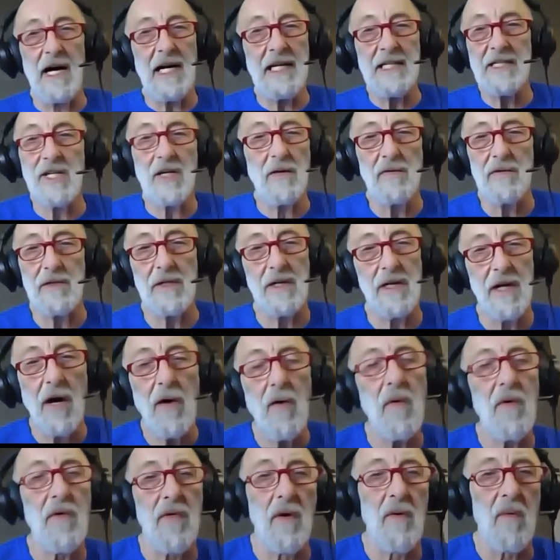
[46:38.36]
I don't
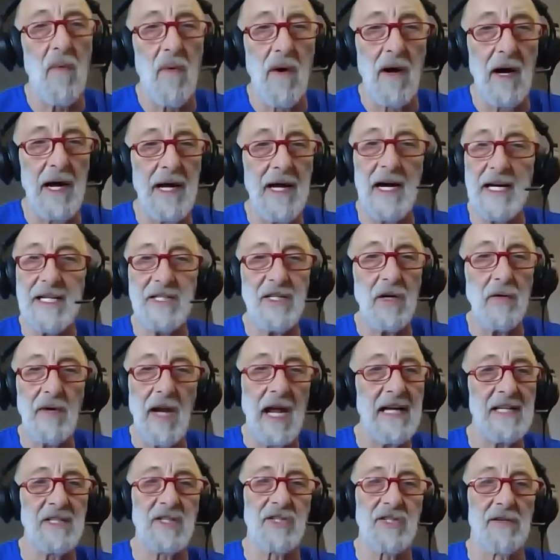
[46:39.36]
know the why. I don't
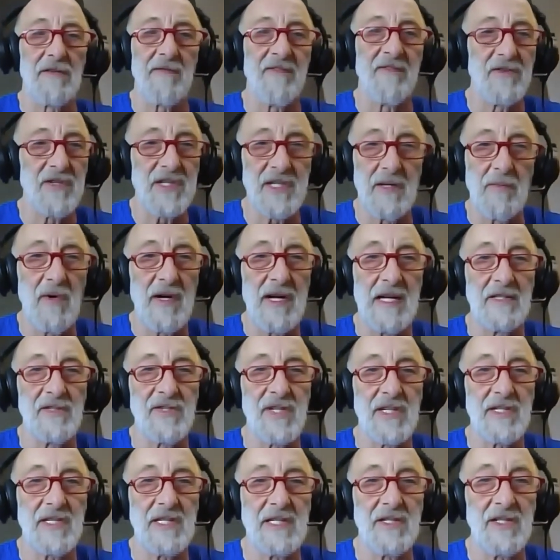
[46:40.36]
answer for someone
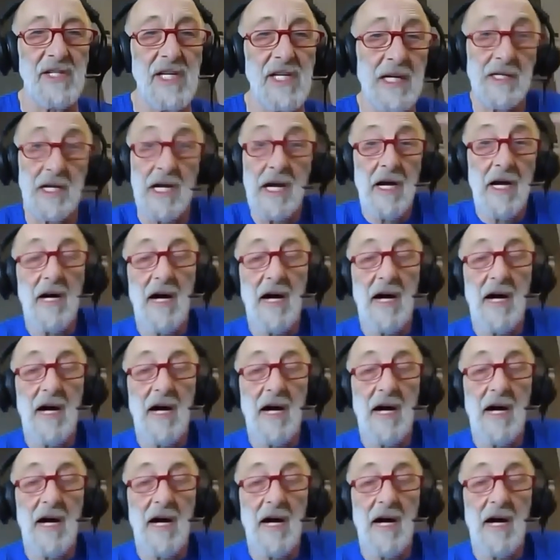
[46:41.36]
else's intent.